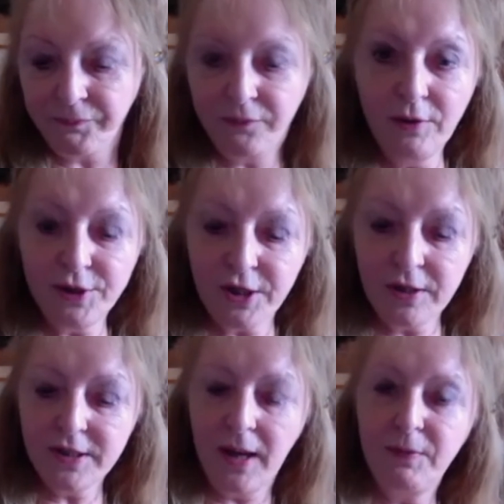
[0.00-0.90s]
When I
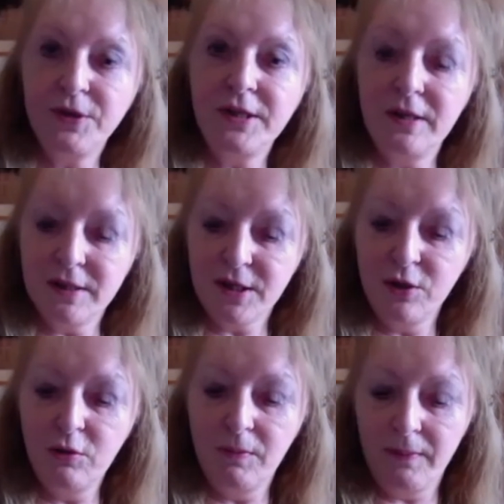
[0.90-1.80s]
returned to Aberdeen as
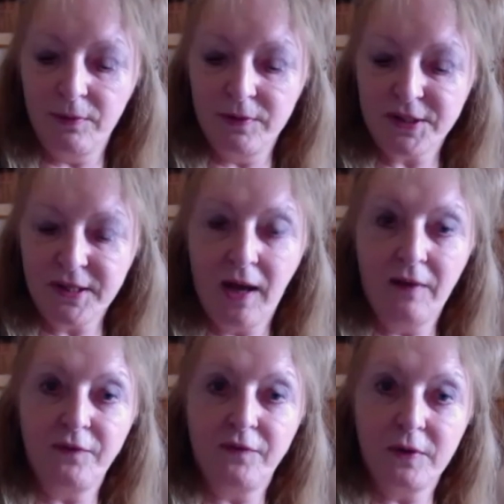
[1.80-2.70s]
a new member of
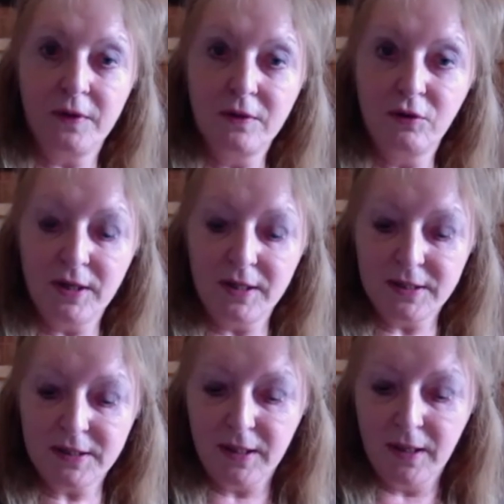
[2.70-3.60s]
staff in
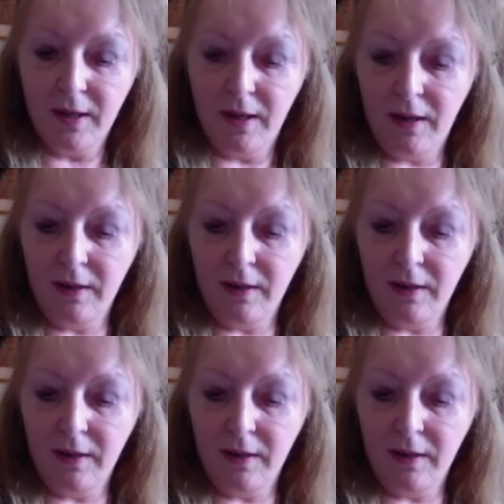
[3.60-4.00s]
Grays